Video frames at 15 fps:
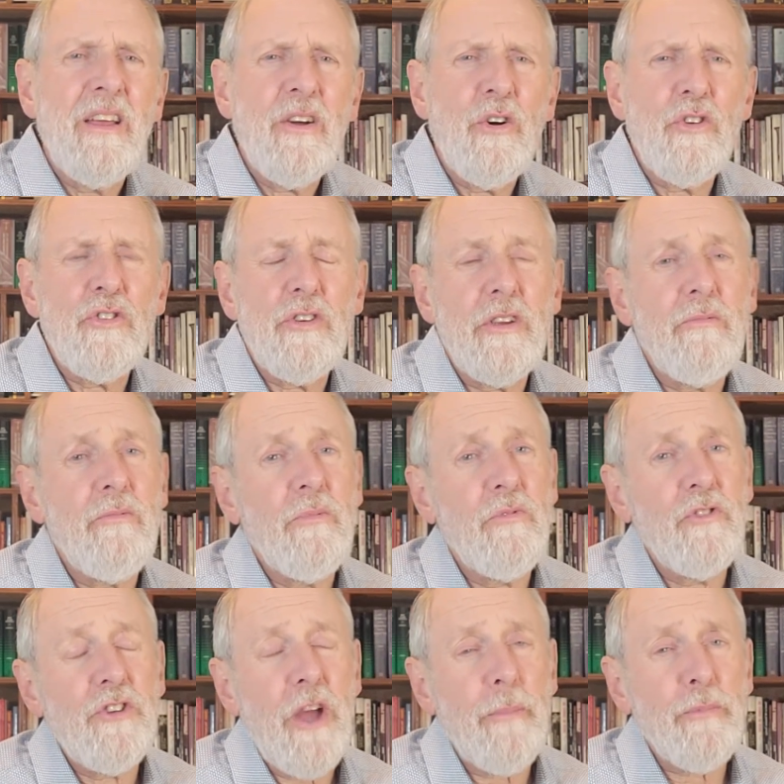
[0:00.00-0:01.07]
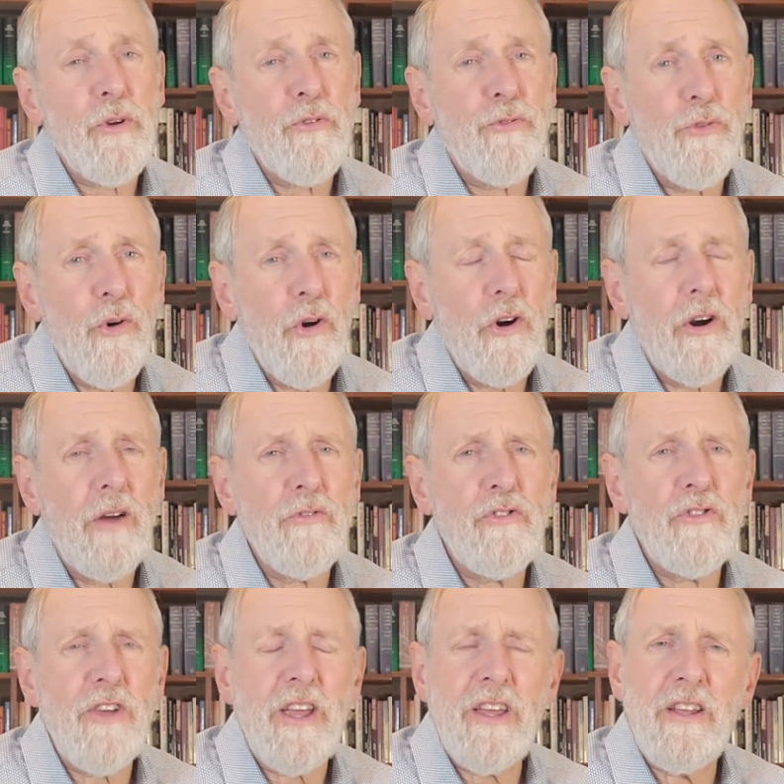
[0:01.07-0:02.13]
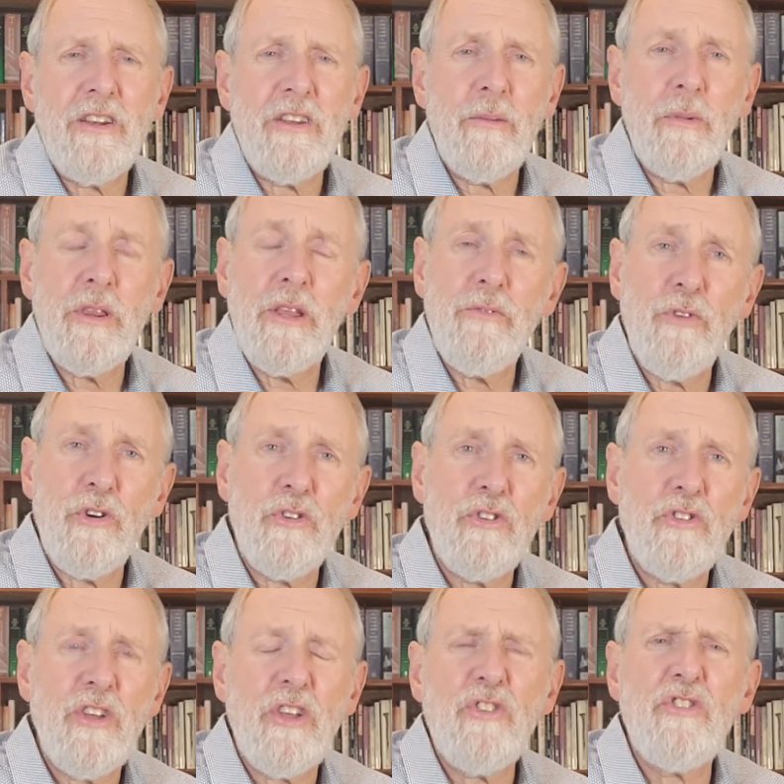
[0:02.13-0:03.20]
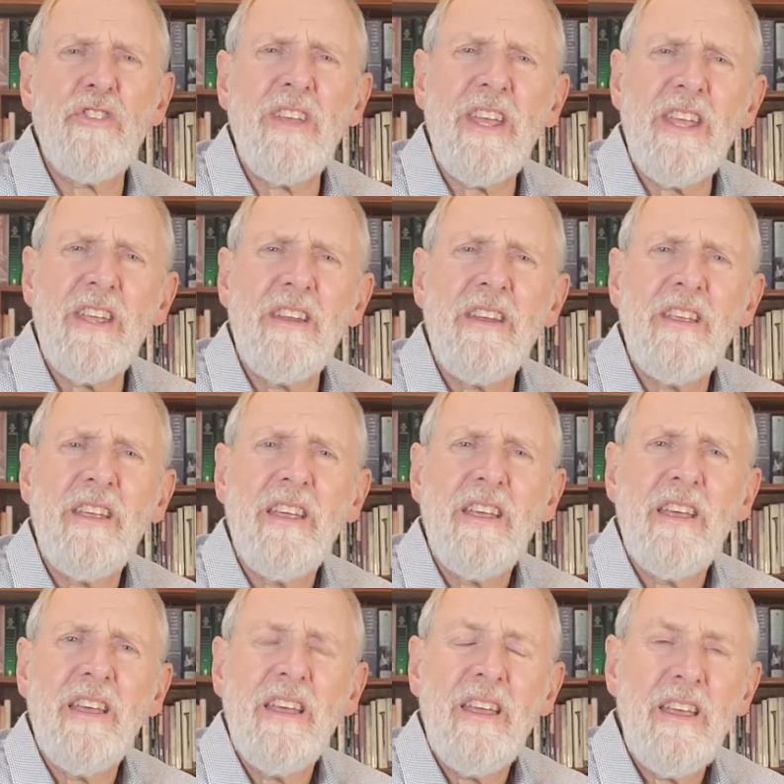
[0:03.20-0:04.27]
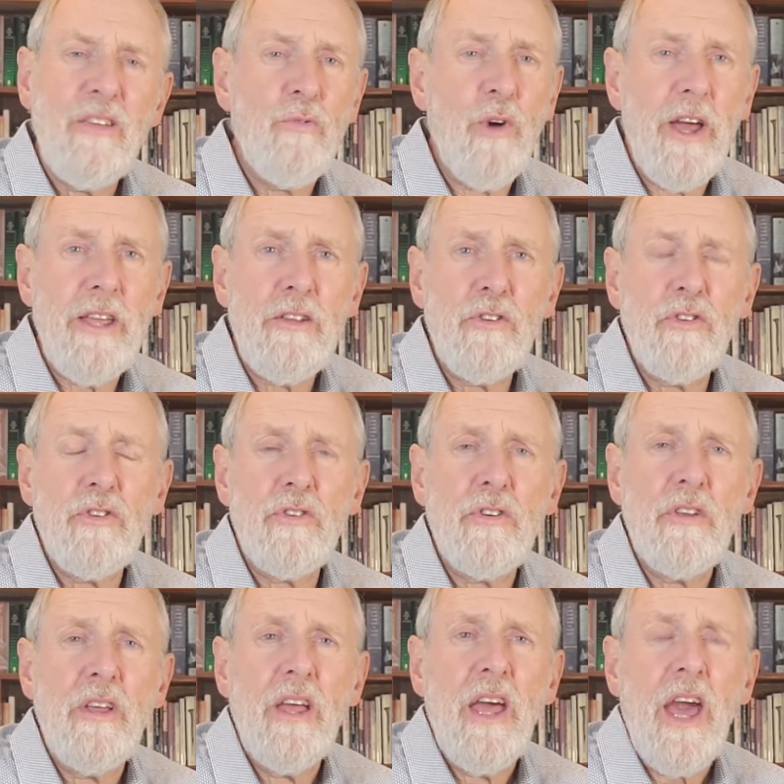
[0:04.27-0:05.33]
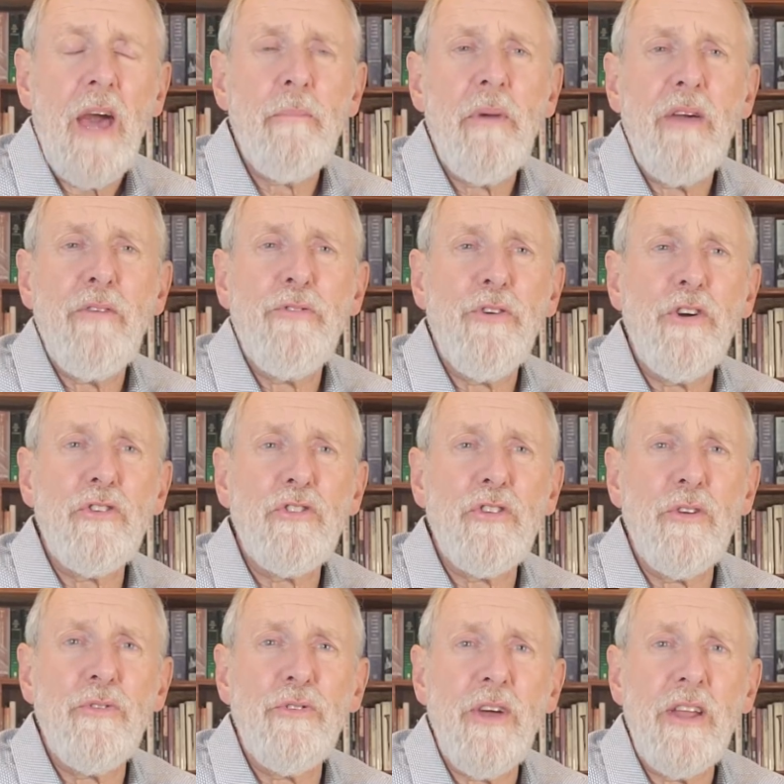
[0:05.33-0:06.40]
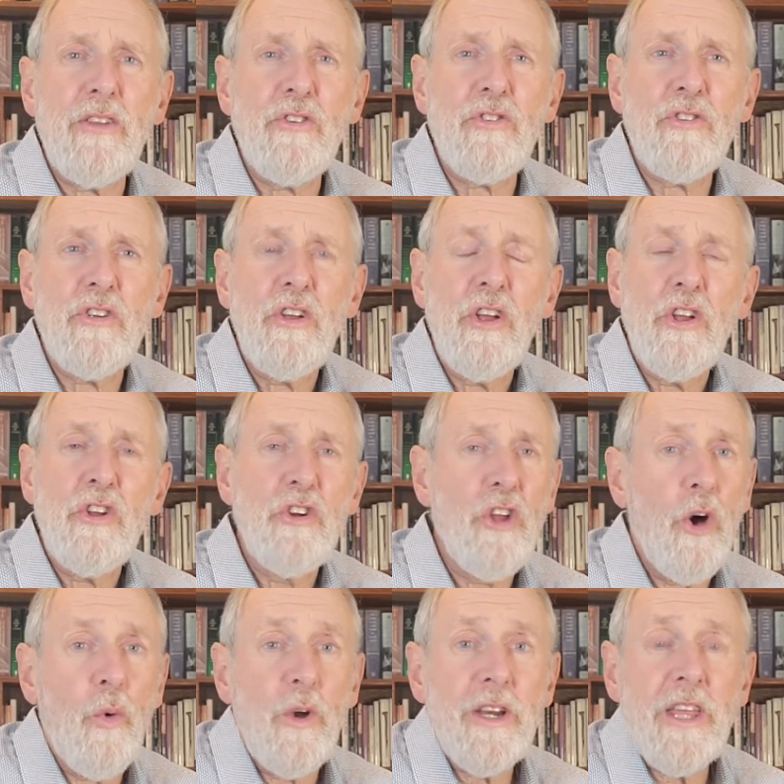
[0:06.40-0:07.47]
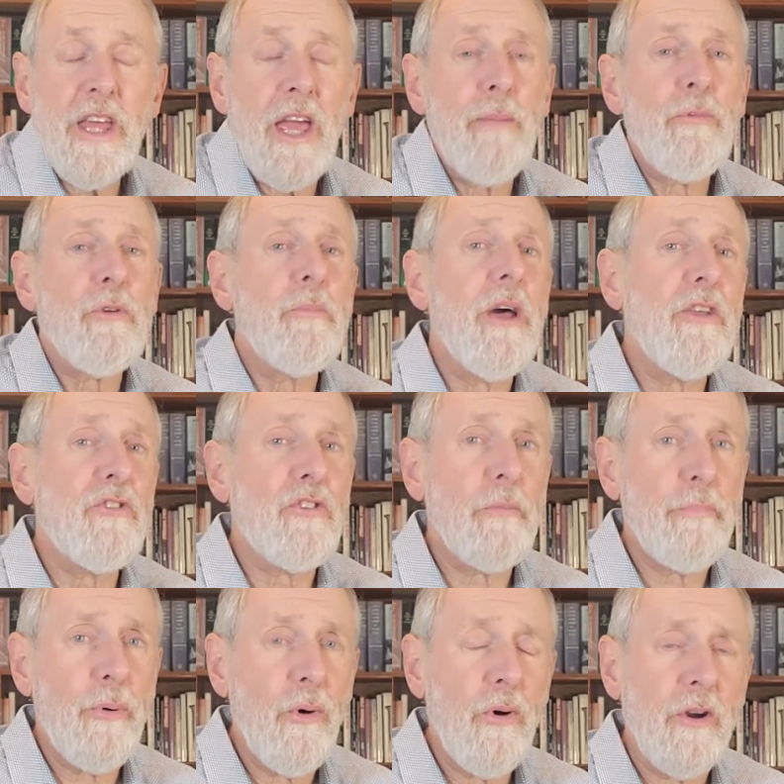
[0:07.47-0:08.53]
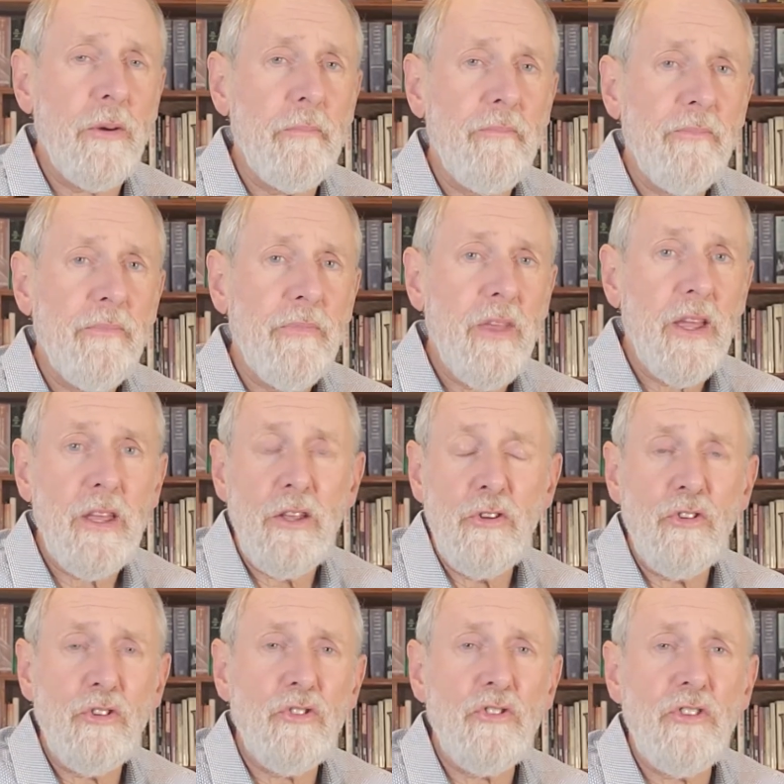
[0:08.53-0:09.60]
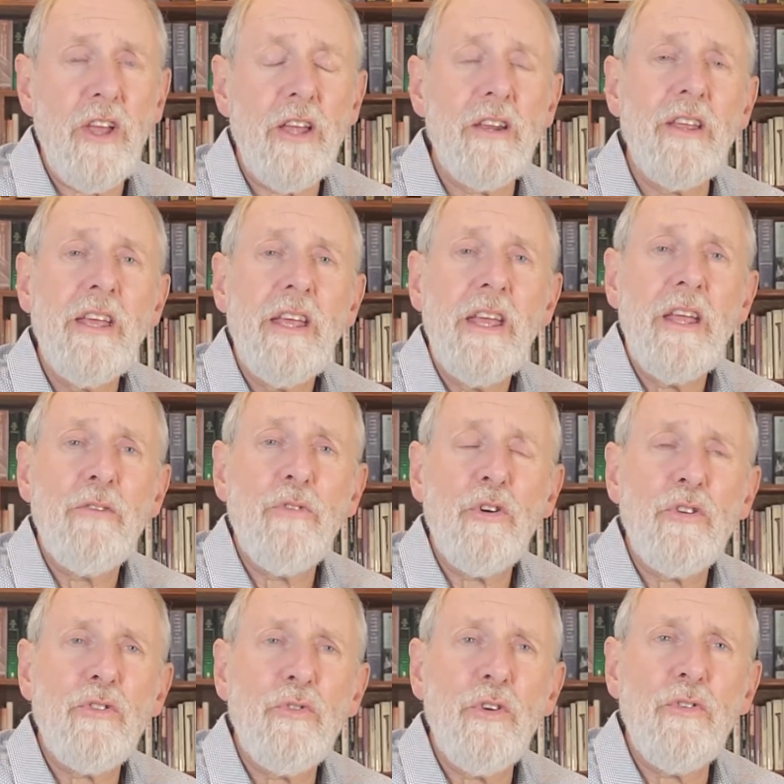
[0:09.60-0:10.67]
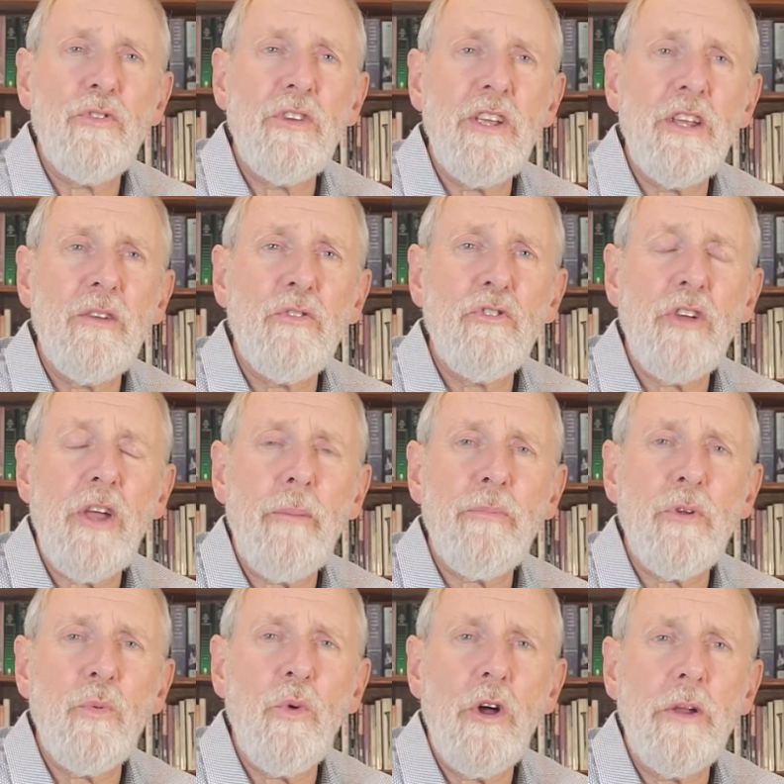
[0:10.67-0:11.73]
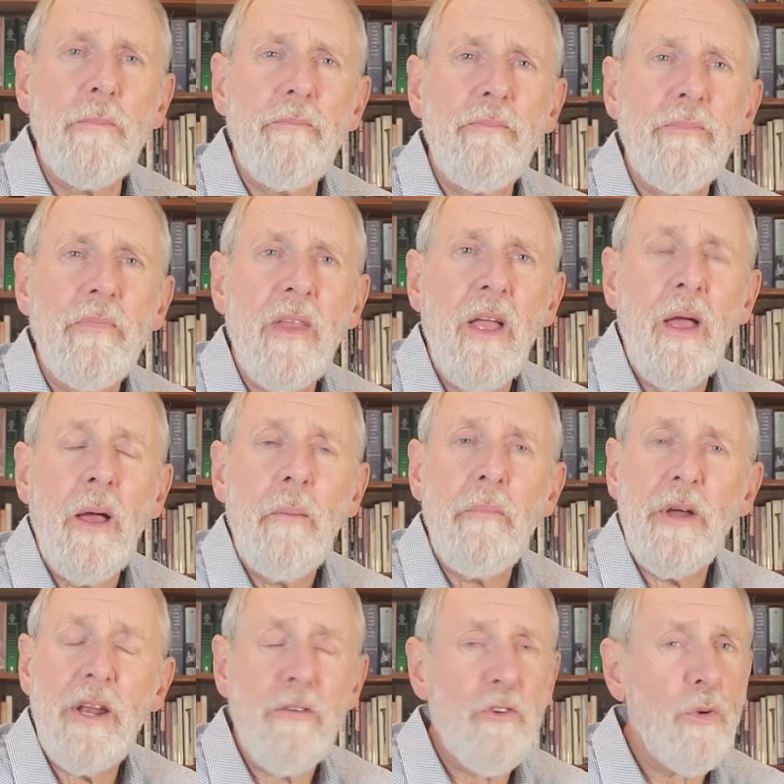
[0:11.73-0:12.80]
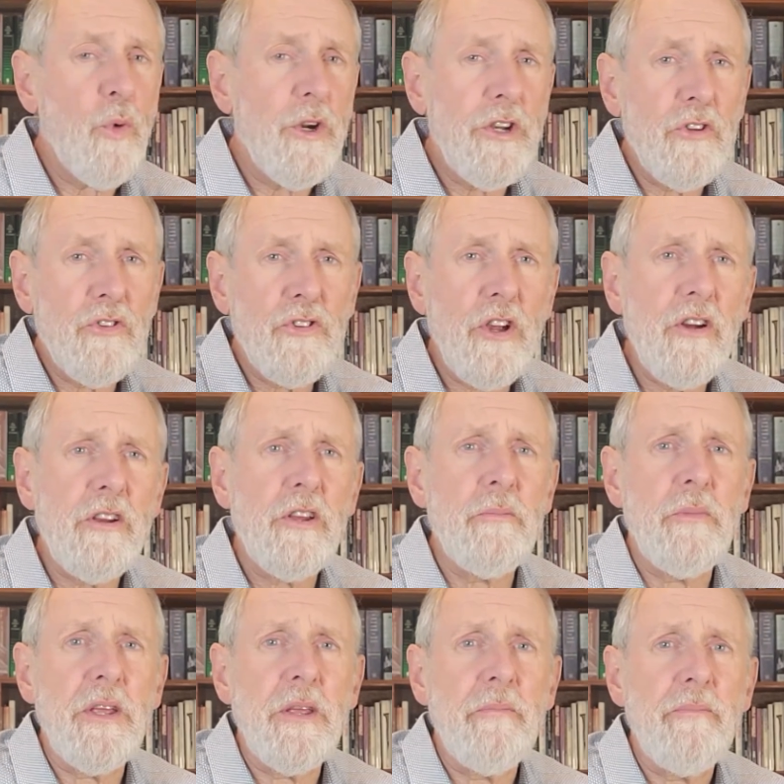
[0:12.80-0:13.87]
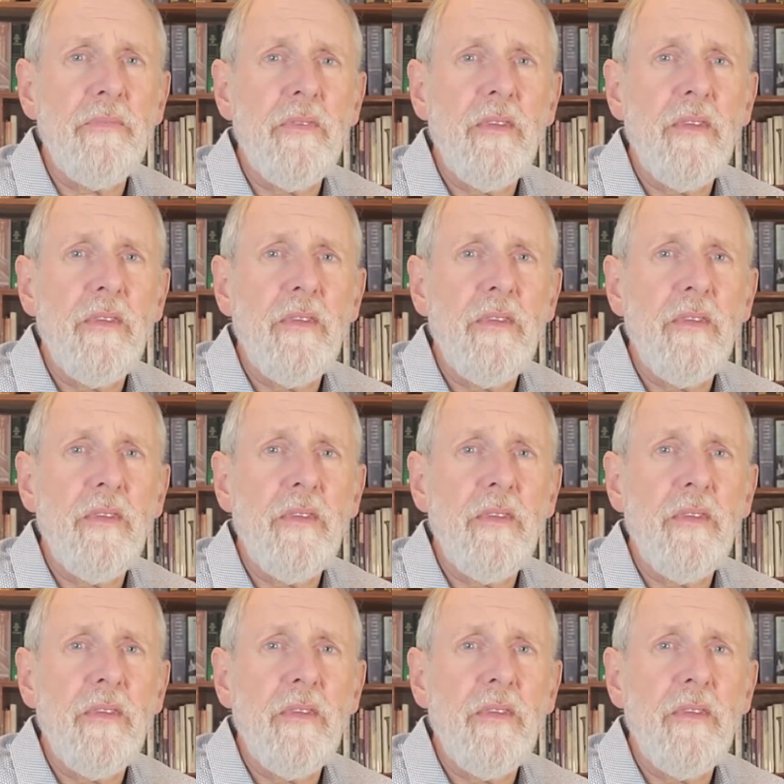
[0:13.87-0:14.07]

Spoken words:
Because in chapter 4 of 2 Timothy, verse 16, he writes, "At my first offense, no one came to my support," like he just said in verse 15 of chapter 1. "But everyone deserted me."